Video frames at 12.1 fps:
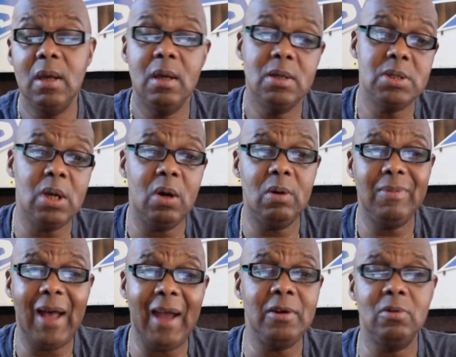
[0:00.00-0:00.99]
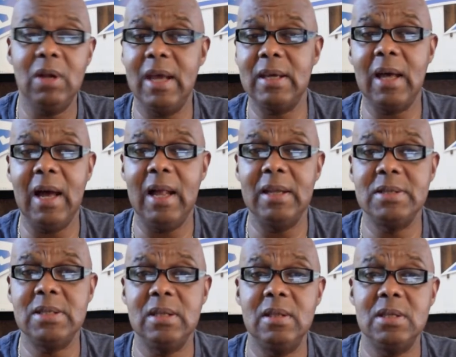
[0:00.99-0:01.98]
So I don't like
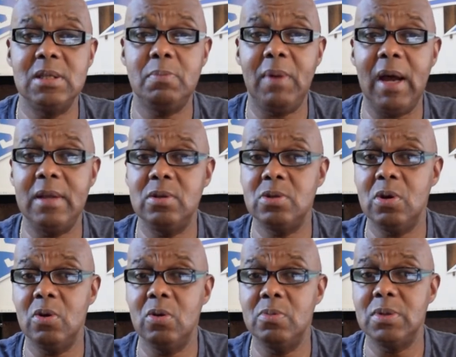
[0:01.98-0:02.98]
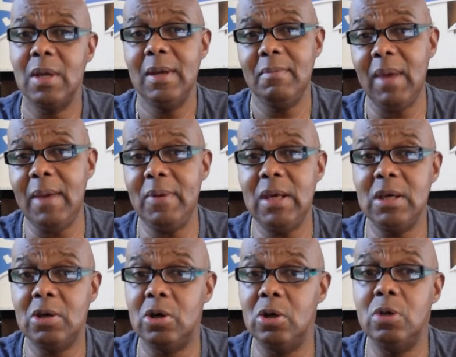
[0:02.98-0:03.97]
Hollis in this spot in terms, maybe he
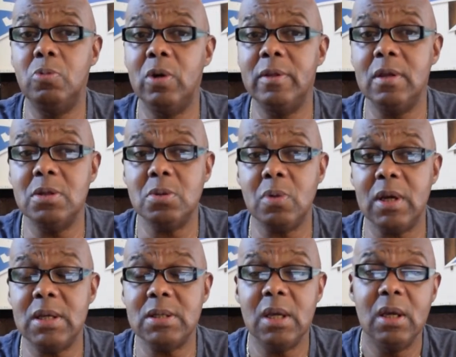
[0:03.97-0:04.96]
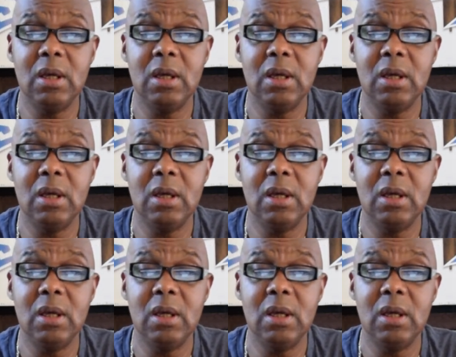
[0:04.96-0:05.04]
could win this race.